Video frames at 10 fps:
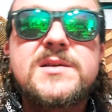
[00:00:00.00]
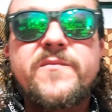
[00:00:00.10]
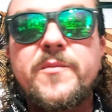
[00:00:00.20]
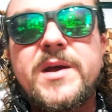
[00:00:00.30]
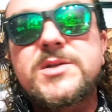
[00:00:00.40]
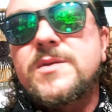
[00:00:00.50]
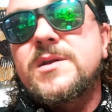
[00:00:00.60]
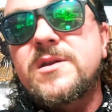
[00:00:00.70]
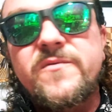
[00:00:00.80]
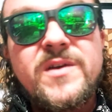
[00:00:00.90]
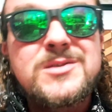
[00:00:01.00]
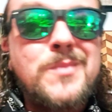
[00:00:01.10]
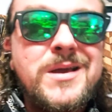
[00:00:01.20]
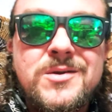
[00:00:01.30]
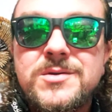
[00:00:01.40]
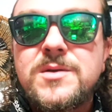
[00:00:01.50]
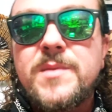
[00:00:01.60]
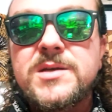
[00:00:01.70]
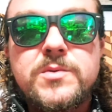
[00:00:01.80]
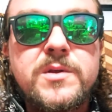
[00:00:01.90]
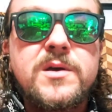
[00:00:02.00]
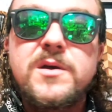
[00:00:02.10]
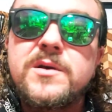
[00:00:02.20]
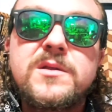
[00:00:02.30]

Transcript: information the defense might use to mess with the,